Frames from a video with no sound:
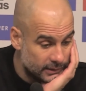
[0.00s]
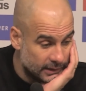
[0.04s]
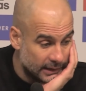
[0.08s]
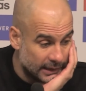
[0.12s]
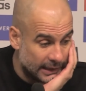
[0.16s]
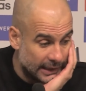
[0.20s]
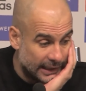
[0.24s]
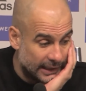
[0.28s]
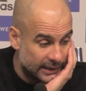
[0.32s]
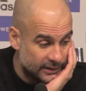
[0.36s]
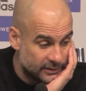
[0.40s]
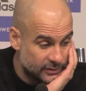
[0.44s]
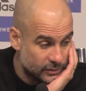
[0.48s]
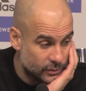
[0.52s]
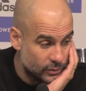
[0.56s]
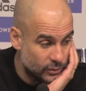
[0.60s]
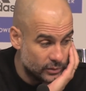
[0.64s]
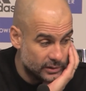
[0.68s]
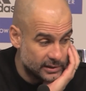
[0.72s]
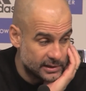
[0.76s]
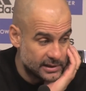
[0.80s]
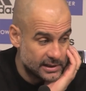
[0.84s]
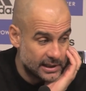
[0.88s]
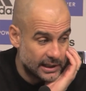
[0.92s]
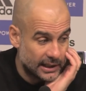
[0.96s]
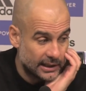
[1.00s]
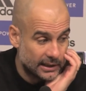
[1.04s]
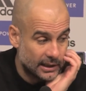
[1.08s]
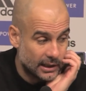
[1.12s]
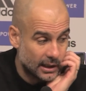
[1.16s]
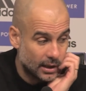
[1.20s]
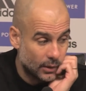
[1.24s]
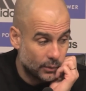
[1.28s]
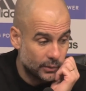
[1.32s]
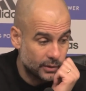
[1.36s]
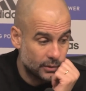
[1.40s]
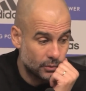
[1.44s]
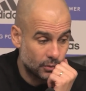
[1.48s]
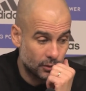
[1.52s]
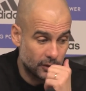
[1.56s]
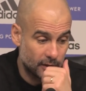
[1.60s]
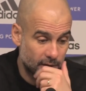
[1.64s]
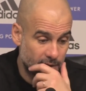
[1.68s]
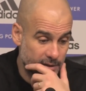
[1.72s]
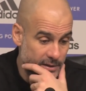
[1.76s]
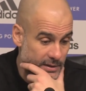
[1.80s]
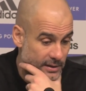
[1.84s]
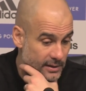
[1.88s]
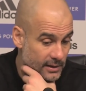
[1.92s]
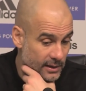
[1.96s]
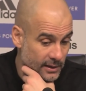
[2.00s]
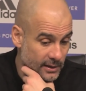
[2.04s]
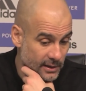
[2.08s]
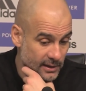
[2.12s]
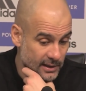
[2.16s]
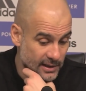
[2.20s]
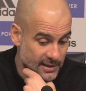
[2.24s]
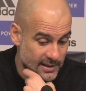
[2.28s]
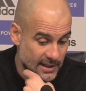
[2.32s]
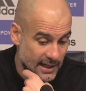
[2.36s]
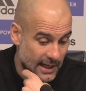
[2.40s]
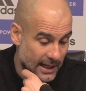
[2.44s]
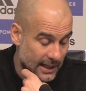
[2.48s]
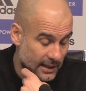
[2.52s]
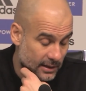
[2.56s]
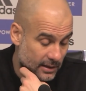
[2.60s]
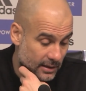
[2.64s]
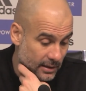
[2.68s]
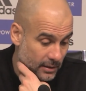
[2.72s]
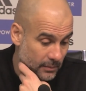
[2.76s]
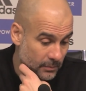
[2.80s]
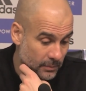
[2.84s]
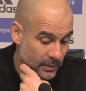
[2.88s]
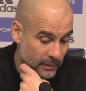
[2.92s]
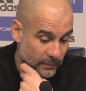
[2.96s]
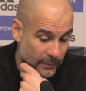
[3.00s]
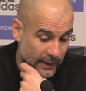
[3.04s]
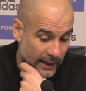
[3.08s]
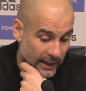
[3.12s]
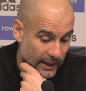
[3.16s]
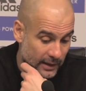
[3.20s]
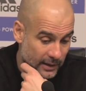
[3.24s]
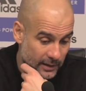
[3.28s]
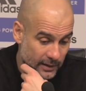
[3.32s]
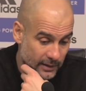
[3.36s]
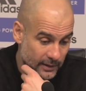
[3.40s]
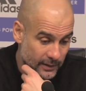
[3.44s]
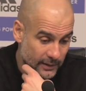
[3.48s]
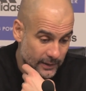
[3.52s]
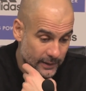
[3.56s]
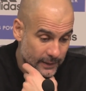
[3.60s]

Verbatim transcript: the guys who decide how it works and decide and be better